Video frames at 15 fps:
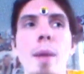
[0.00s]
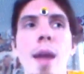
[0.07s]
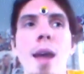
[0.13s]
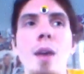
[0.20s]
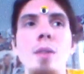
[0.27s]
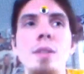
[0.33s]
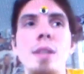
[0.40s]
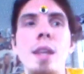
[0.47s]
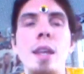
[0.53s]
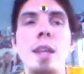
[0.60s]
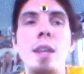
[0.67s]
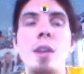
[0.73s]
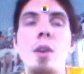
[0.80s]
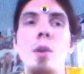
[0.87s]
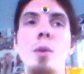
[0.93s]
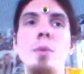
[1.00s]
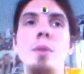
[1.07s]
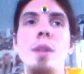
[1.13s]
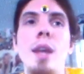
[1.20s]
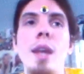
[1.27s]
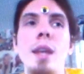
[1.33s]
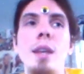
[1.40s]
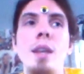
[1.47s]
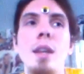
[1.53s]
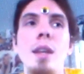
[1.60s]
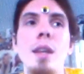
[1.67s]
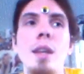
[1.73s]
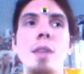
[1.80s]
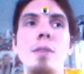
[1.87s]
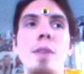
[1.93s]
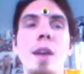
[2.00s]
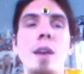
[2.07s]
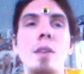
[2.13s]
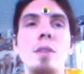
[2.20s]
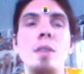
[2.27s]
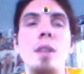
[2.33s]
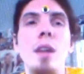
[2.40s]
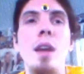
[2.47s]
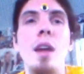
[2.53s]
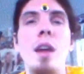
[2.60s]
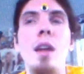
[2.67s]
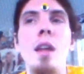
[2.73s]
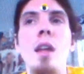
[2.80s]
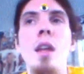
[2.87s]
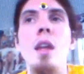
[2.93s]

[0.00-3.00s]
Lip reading: house that he owned, and he found a